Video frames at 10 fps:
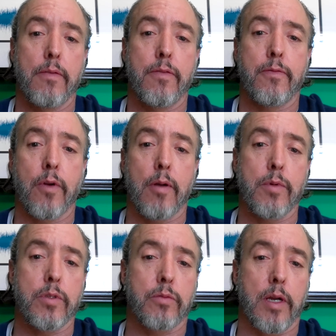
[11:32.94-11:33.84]

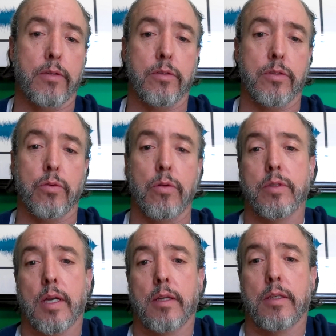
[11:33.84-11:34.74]
farmers, ranchers, soil
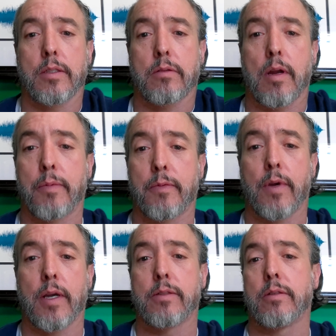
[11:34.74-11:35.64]
scientists, crop
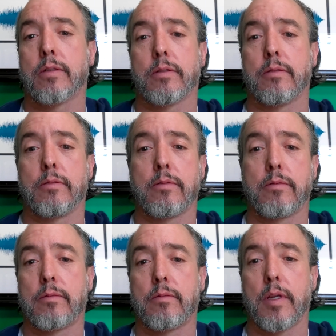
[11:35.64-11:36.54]
advisors,
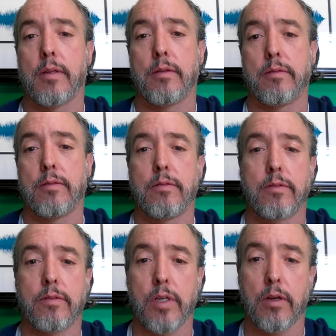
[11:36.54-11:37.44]
and
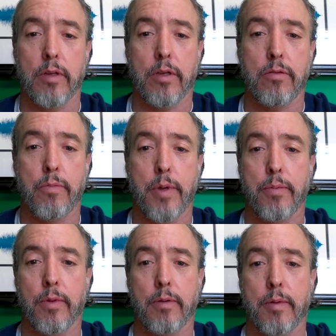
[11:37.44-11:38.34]
generally cool
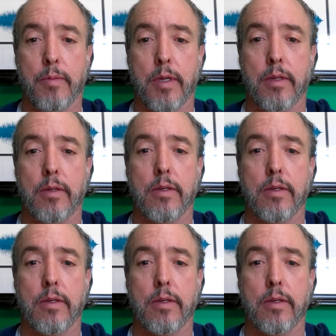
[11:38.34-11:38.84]
people that we meet,